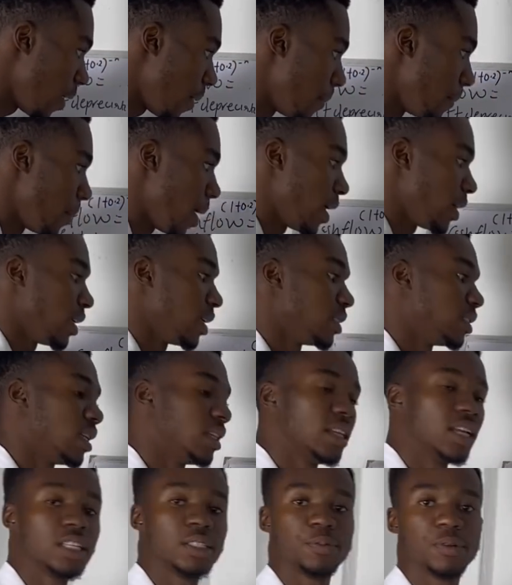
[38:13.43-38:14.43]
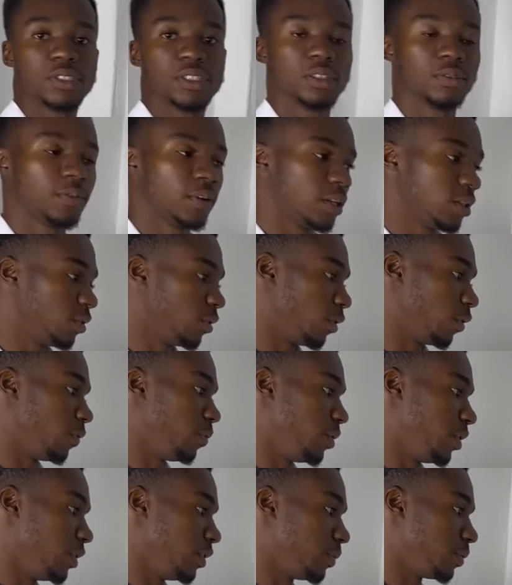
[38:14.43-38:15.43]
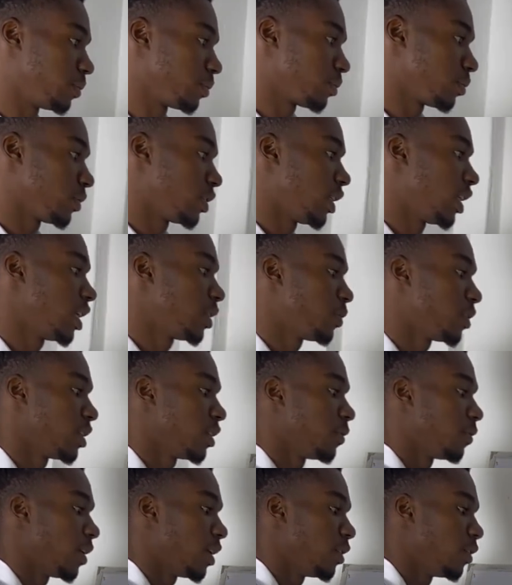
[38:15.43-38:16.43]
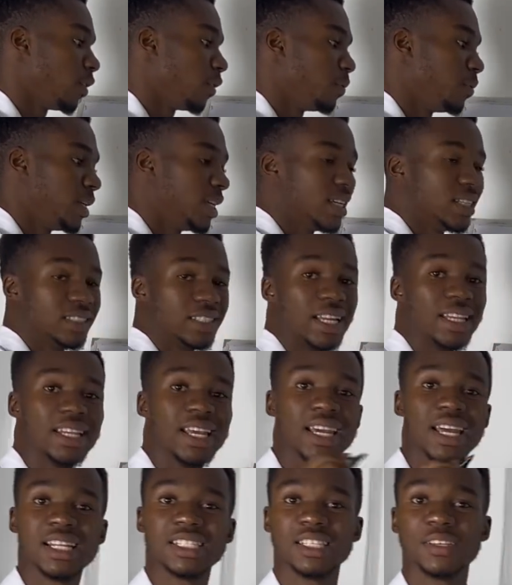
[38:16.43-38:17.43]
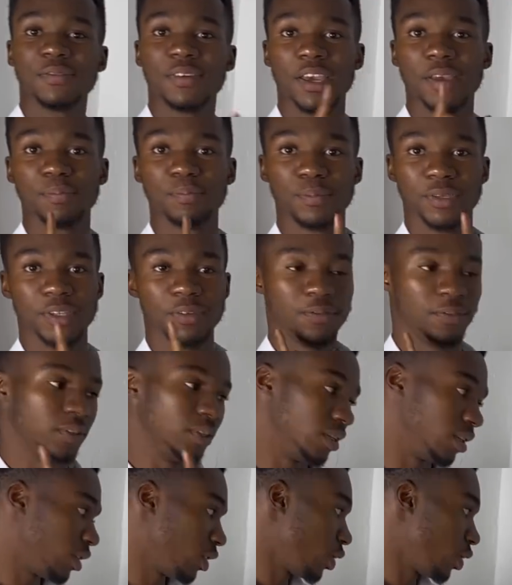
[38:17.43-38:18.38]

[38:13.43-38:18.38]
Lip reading: minus the net present value of B. Net present value of B is the negative NPV.